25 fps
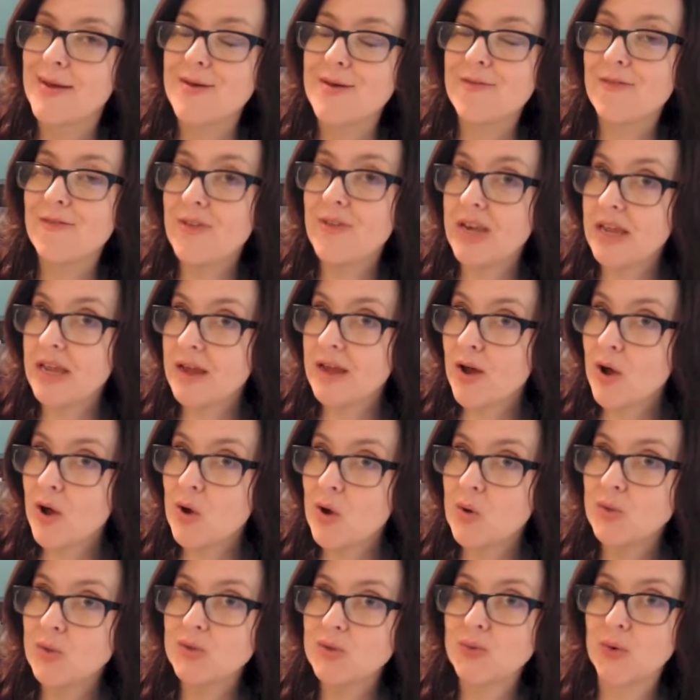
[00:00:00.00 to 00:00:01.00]

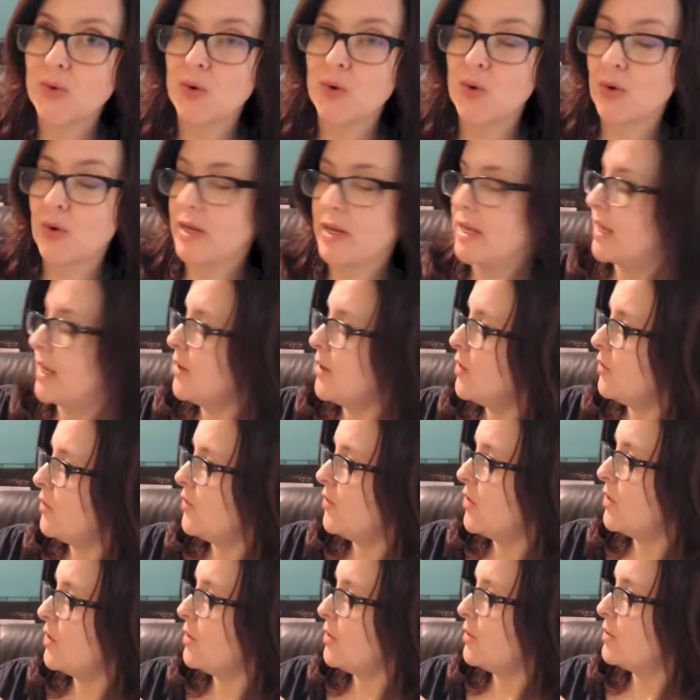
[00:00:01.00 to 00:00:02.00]
videos, recording
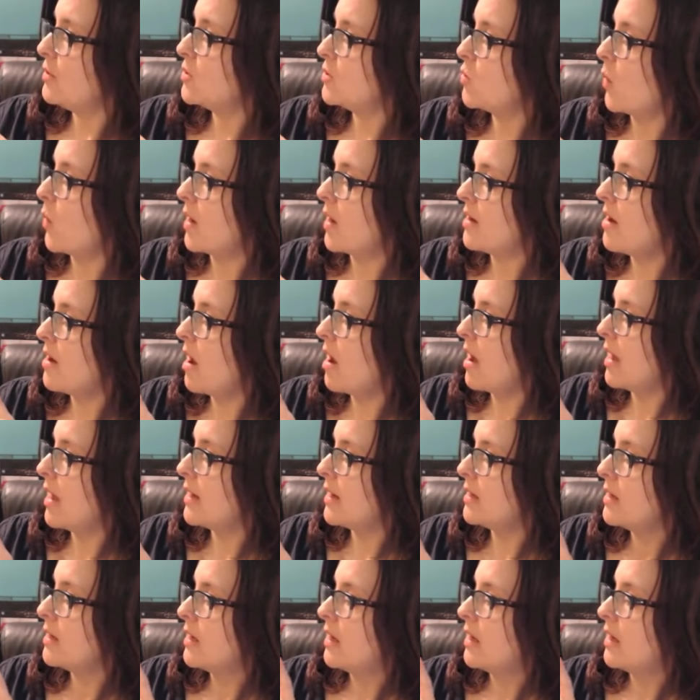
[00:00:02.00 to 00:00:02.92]
interviews, whatnot.